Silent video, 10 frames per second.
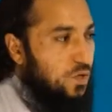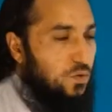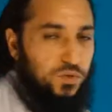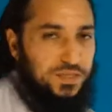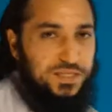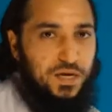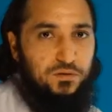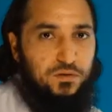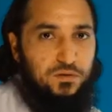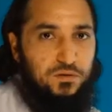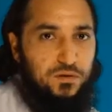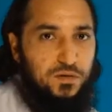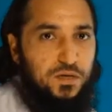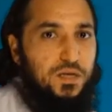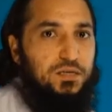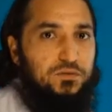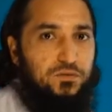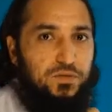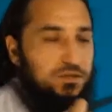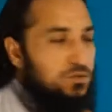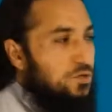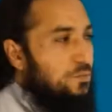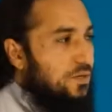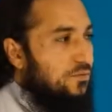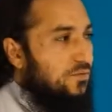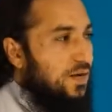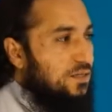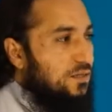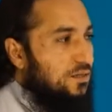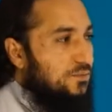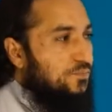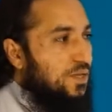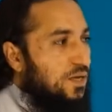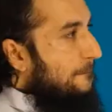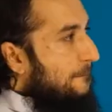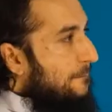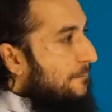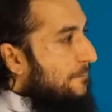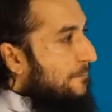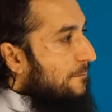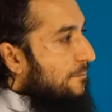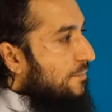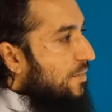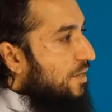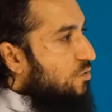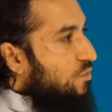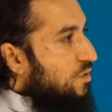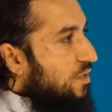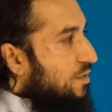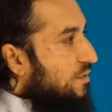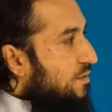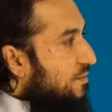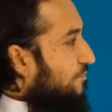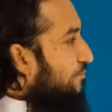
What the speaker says: or the sound Kh, so it doesn't remain flat. Next one is